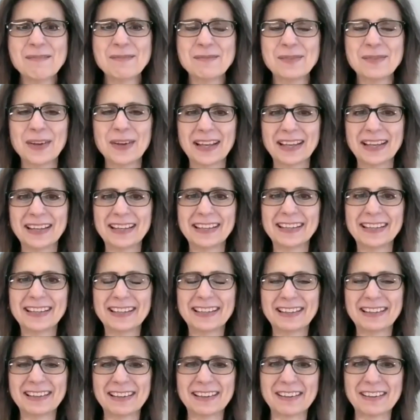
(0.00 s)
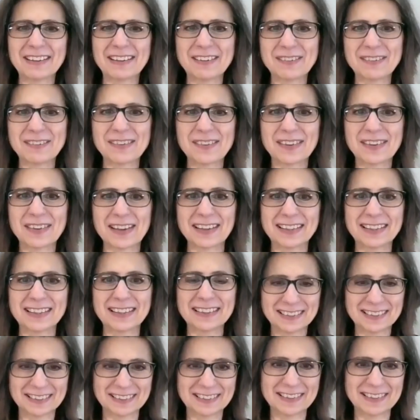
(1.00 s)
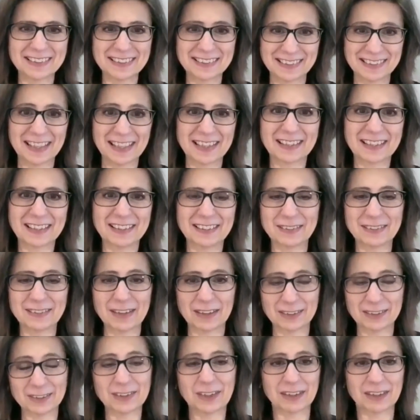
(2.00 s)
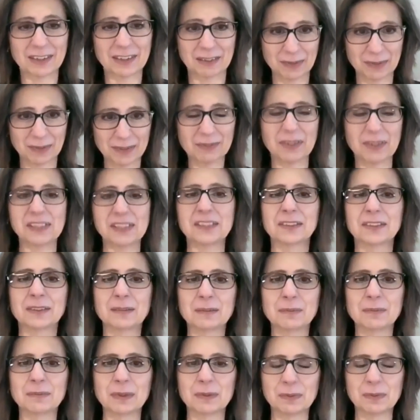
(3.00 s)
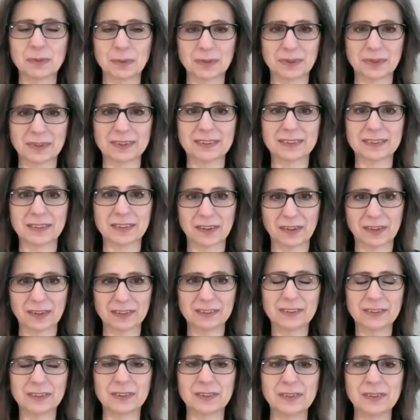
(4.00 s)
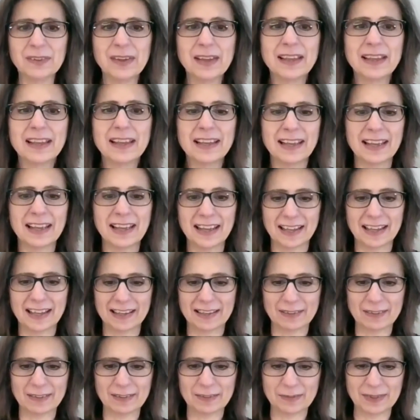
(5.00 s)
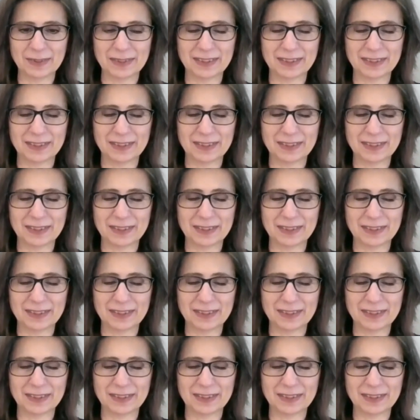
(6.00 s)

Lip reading: But I decided, I was talking with Rachel before this call too, and we